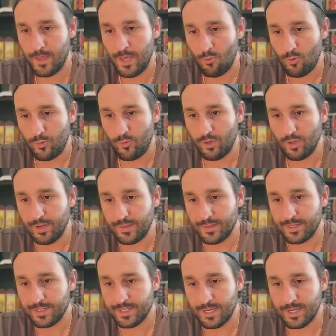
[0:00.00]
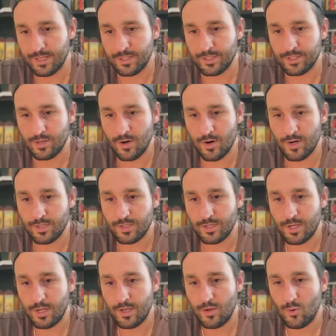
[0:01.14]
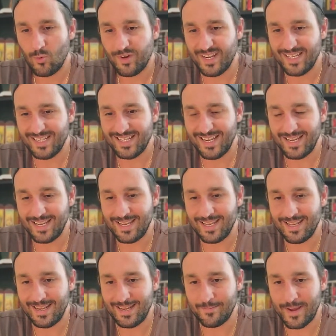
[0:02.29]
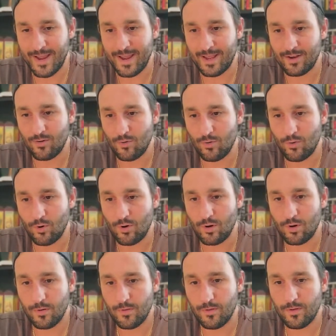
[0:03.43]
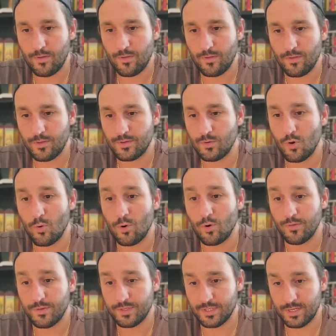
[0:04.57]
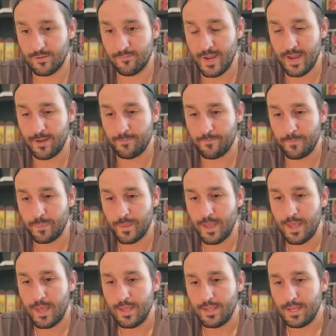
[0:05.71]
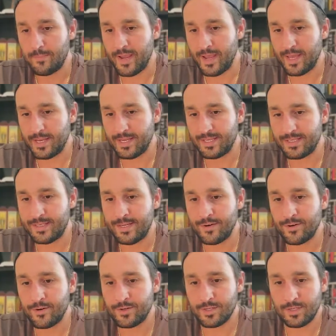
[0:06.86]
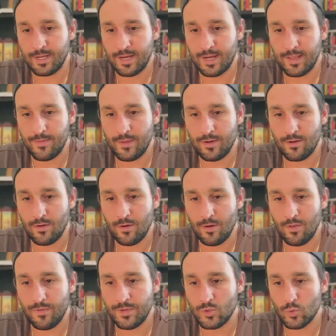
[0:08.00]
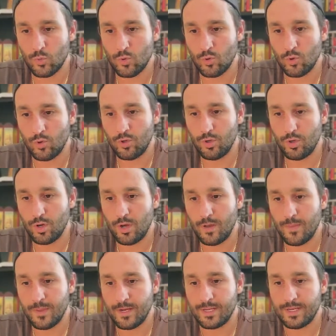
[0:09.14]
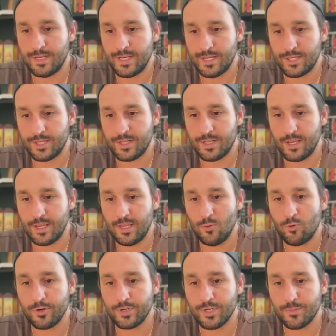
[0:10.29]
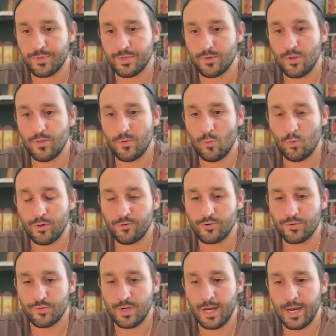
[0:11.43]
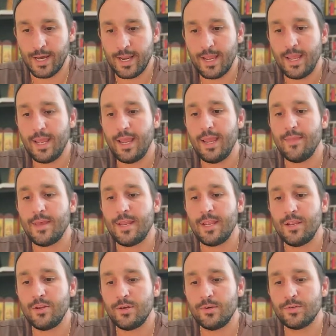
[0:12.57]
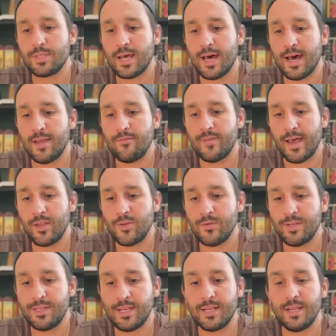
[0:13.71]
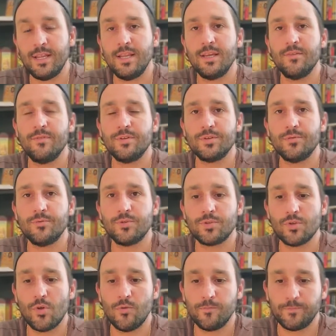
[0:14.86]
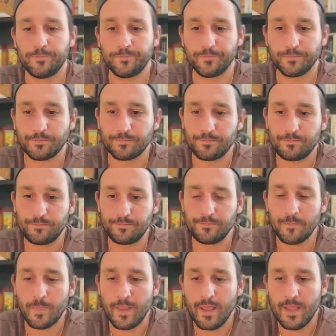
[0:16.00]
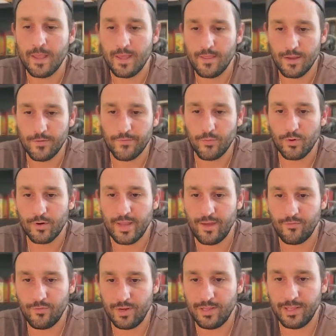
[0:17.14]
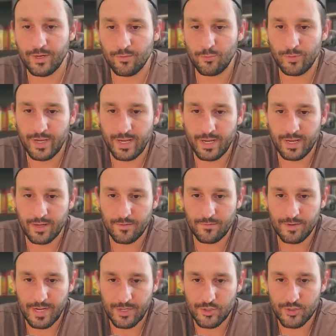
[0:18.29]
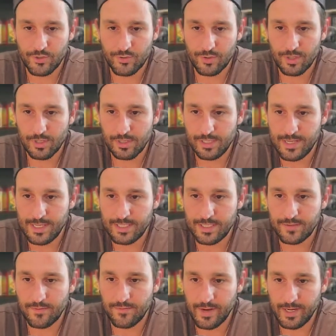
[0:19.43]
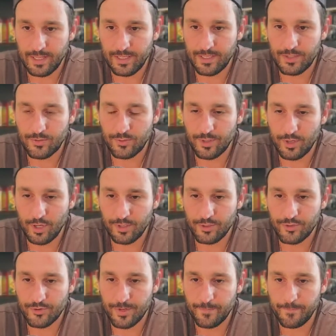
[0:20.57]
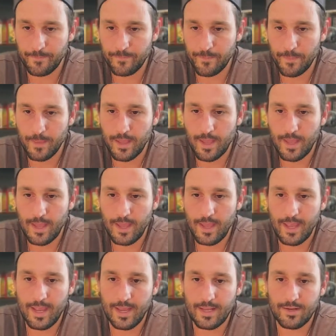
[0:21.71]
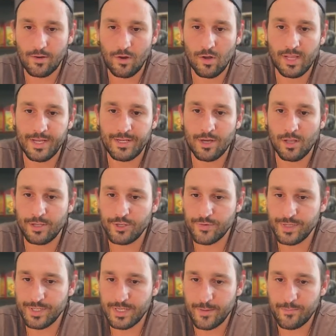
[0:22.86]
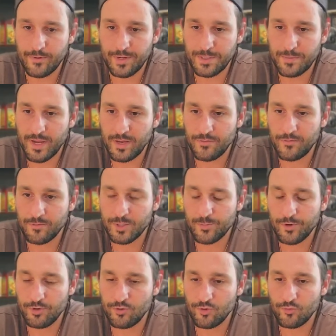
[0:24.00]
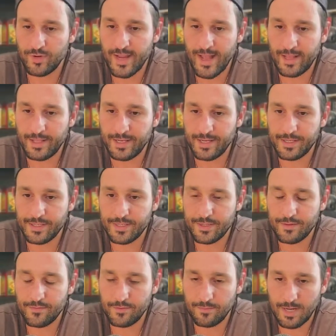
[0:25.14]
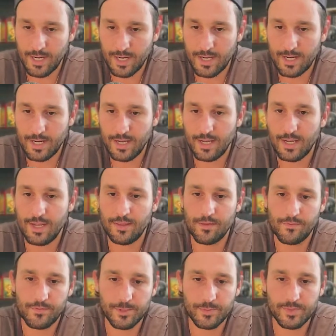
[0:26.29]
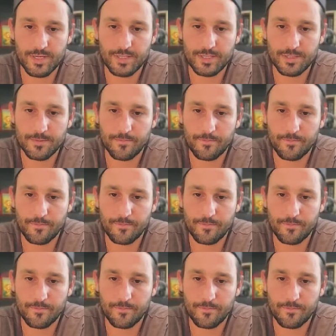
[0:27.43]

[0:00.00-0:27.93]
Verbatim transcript: When we look at the sun and the stars, what is need, indeed man or or the Son of Man. Yet man is dearer to God than all this world on the condition that he worships the one true God and that he knows the high value and dignity of his own soul. Therefore, every literal reading of nature leads finally to idolatry. And all idolatry separates man from spiritual realities, from God in the first place.